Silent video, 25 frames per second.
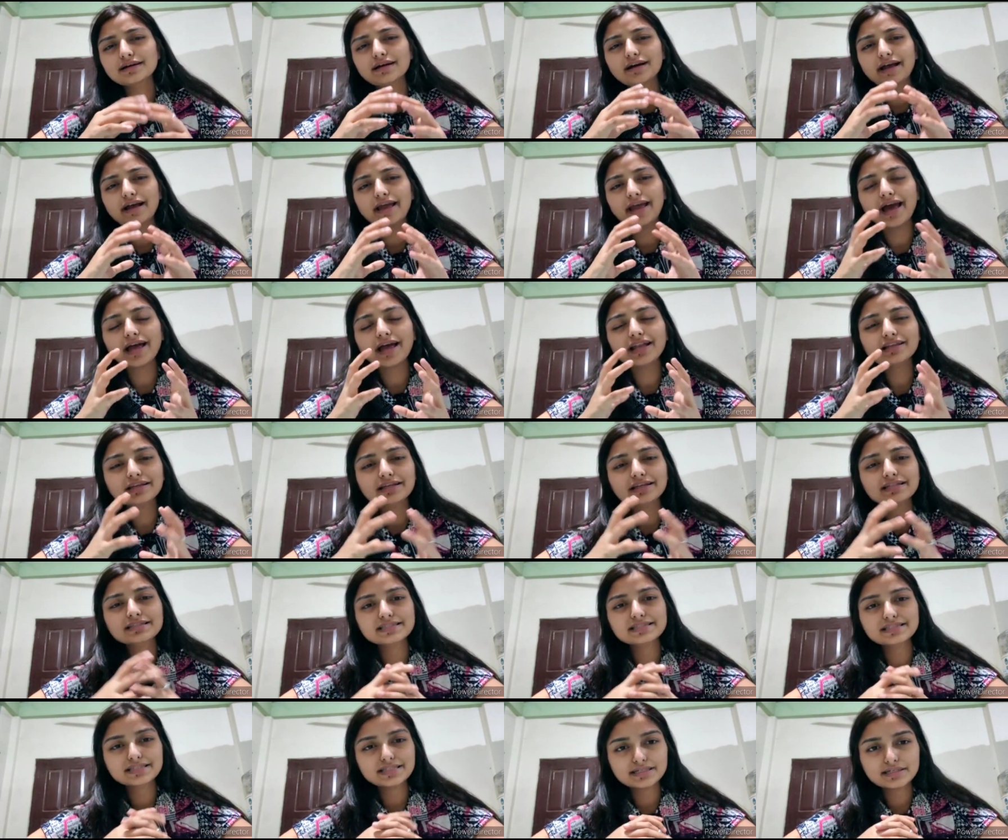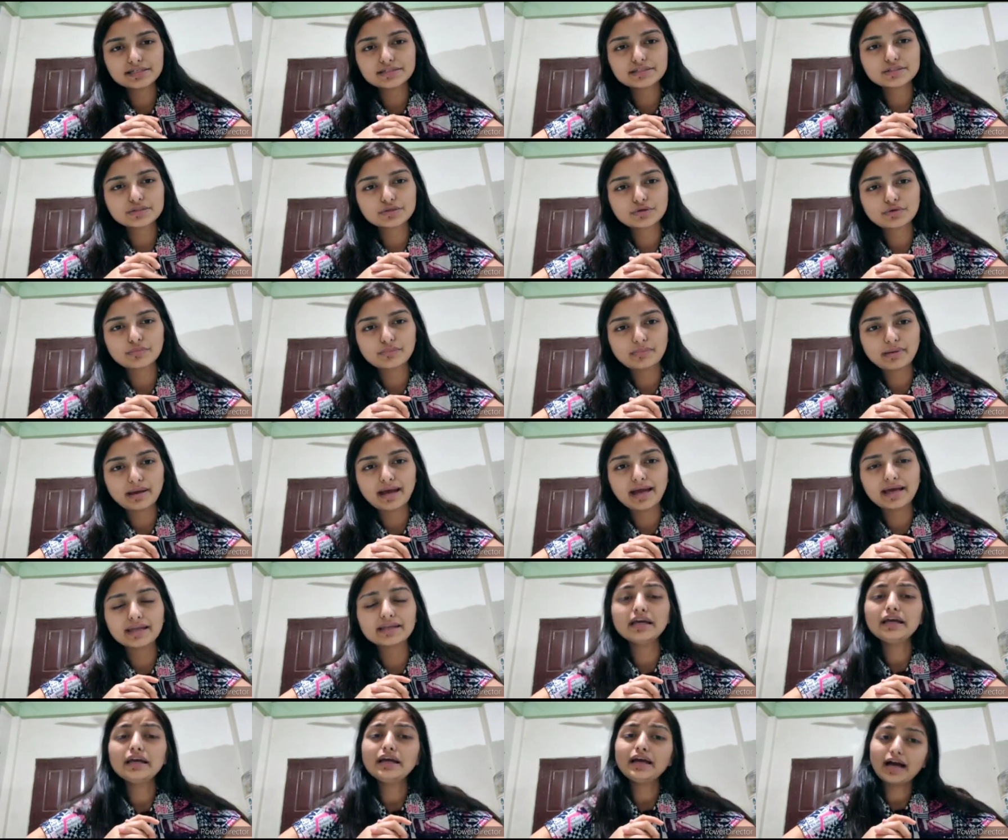uh, hell considered so
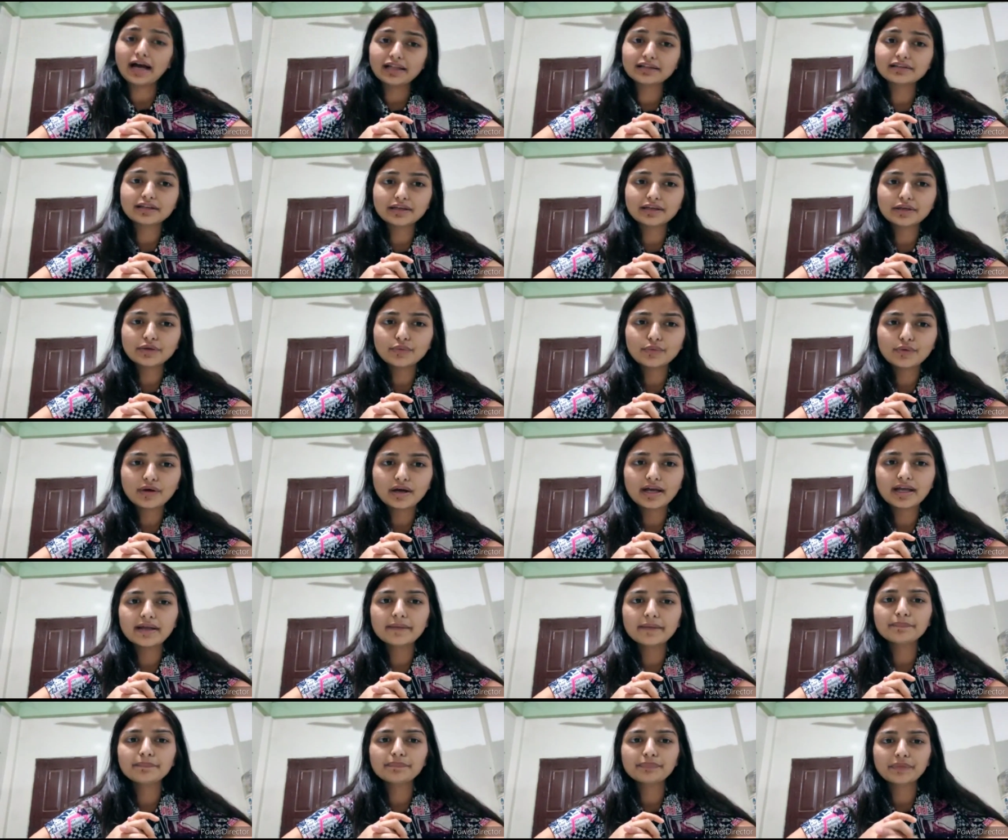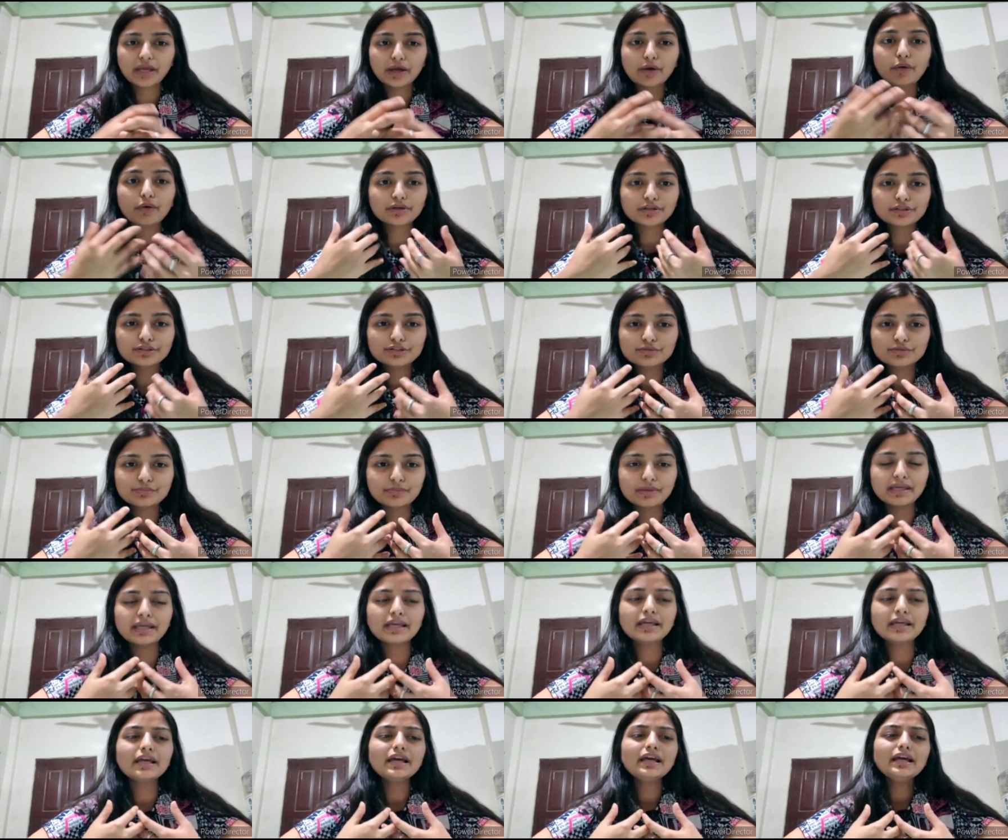bad i'll tell you why according to
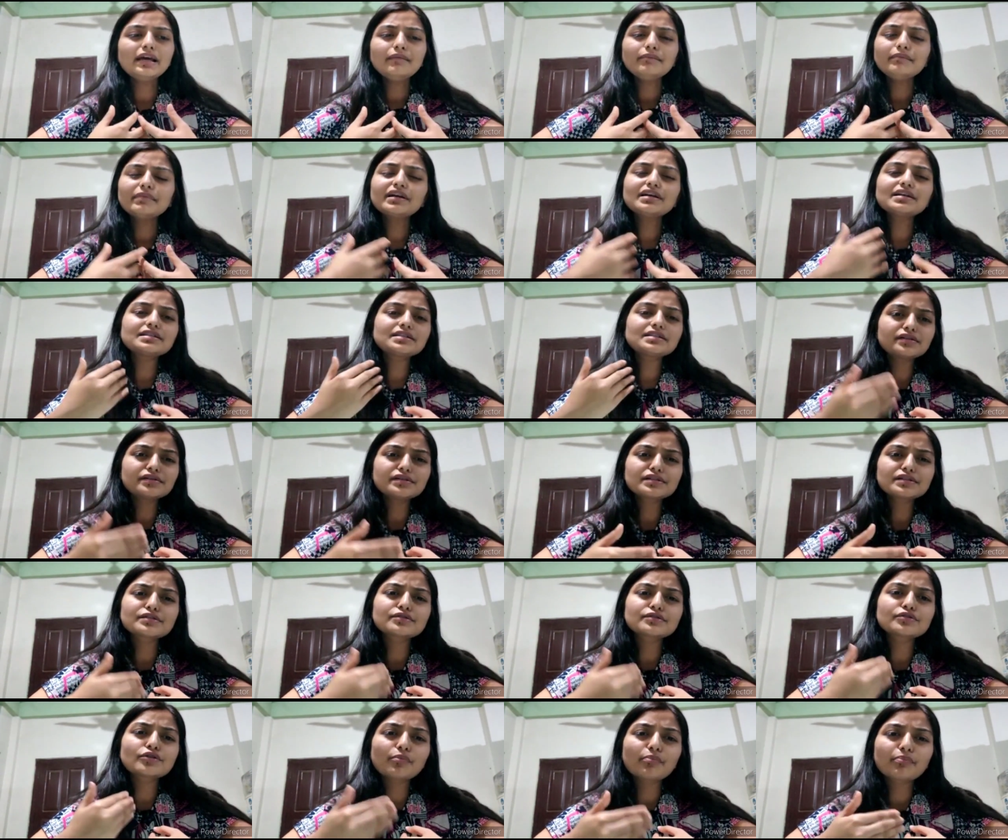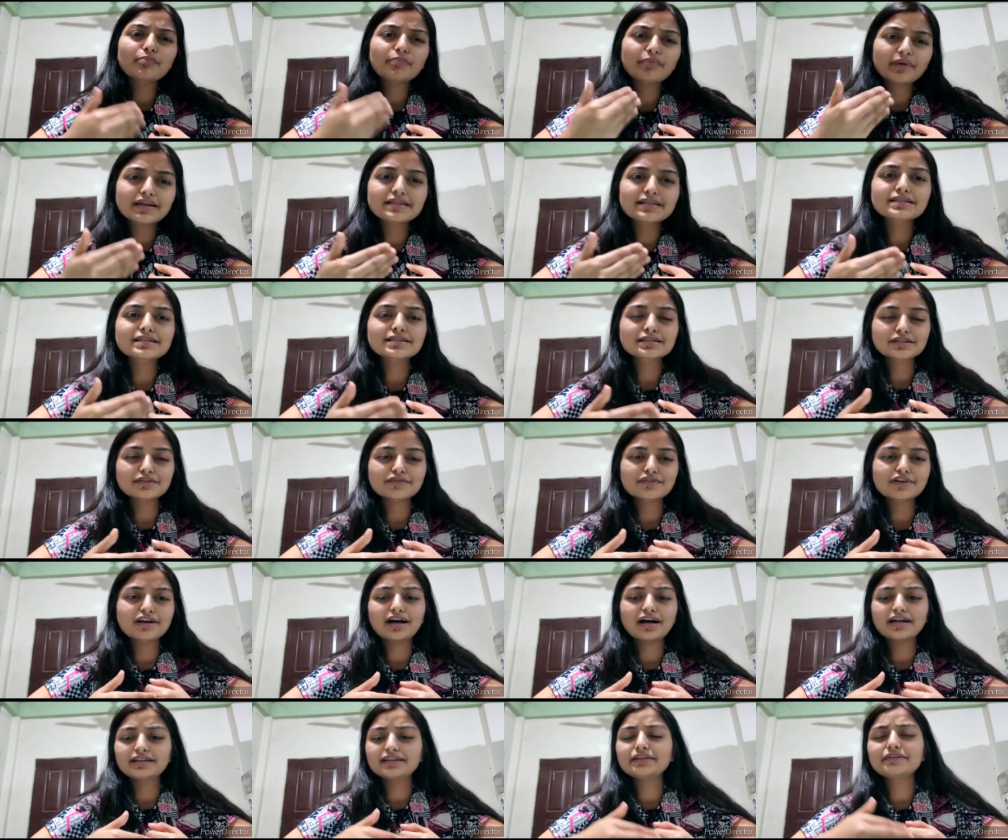me because there is no presence
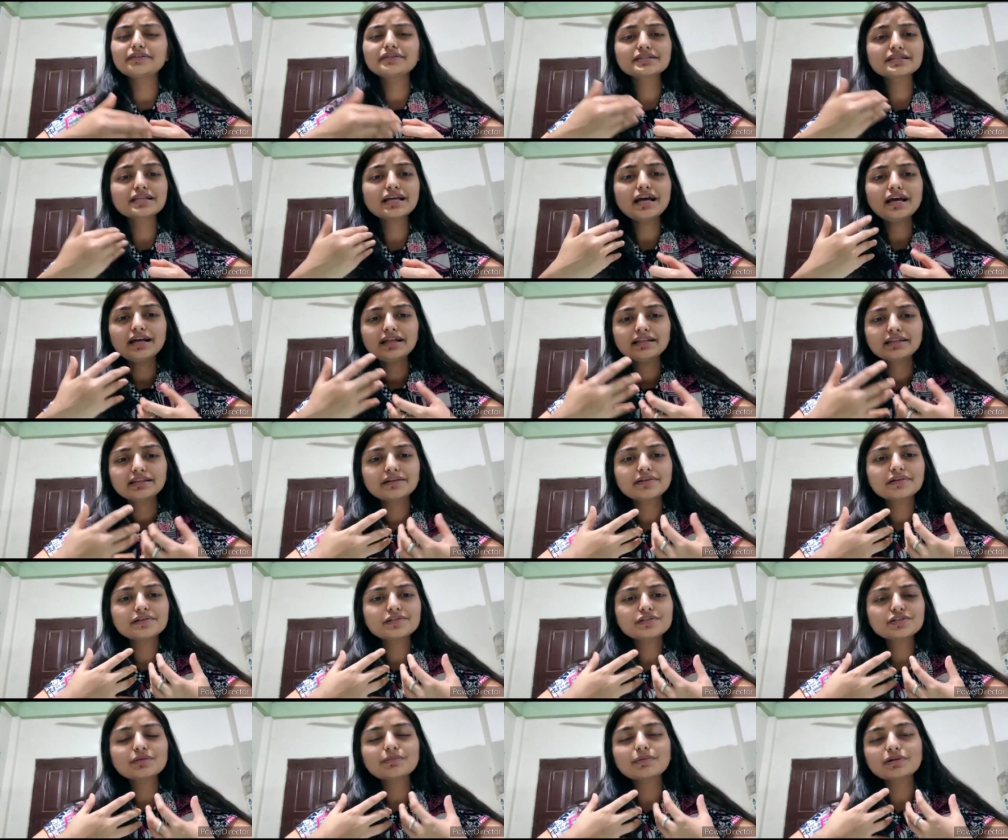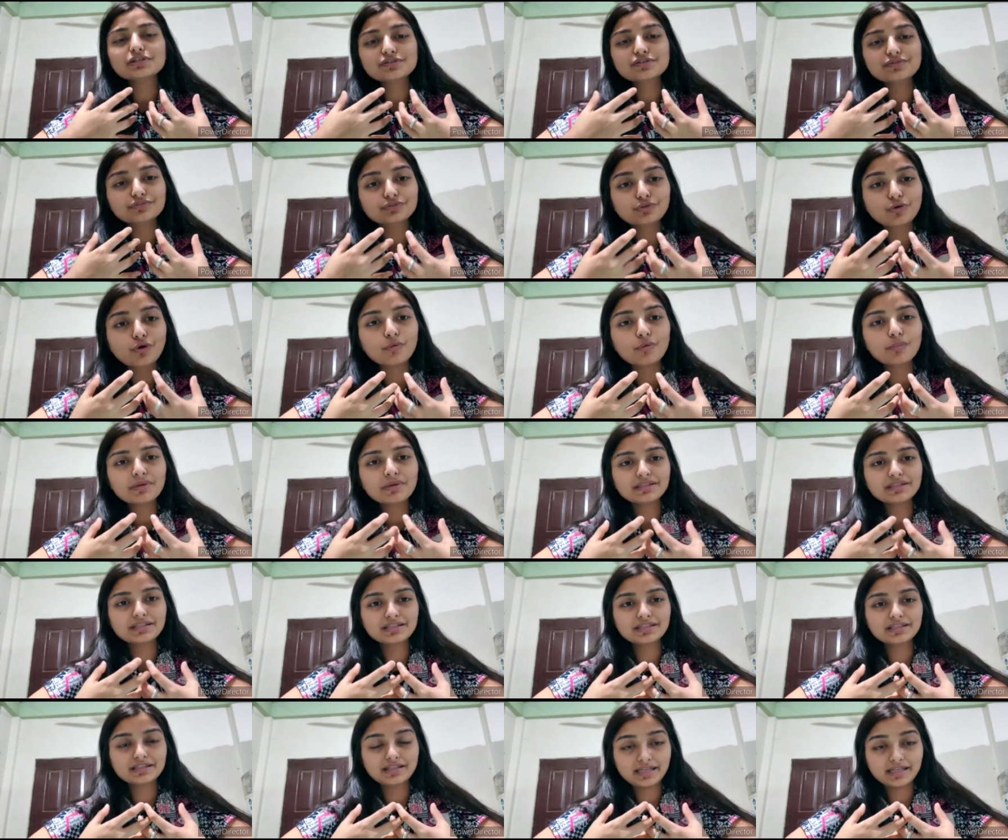of god there is there is so much of
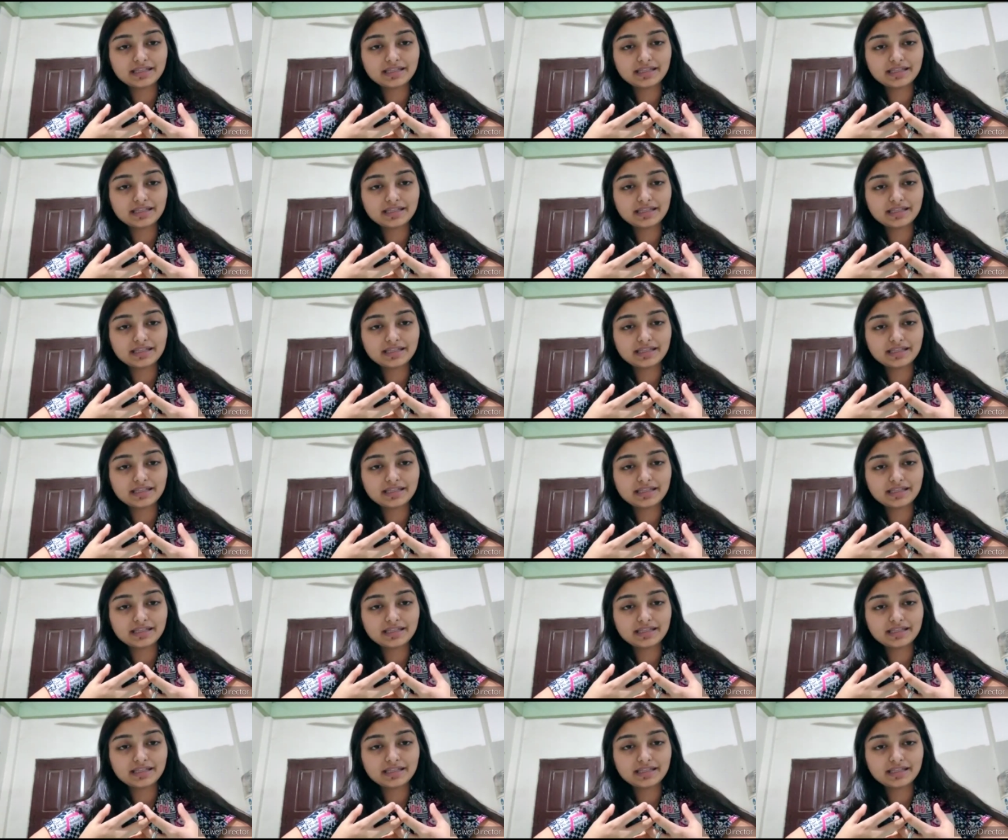torment in,